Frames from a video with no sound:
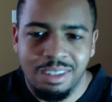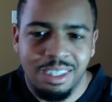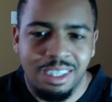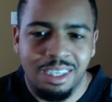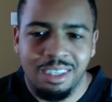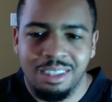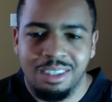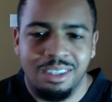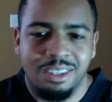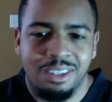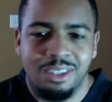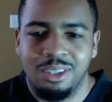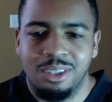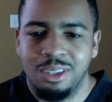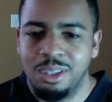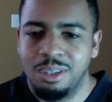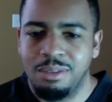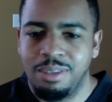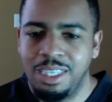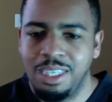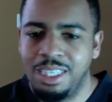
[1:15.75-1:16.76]
He doesn't
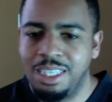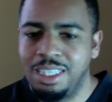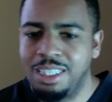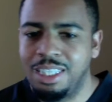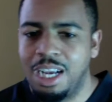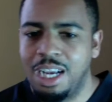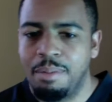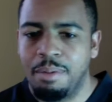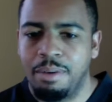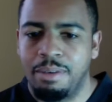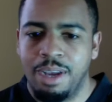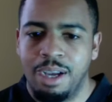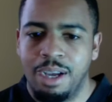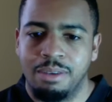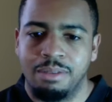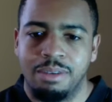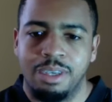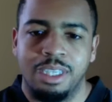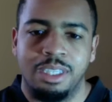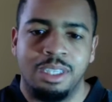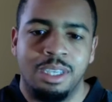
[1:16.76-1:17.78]
deserve any type of
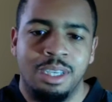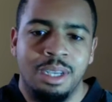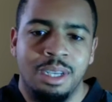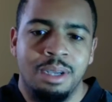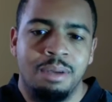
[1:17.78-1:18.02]
outrage.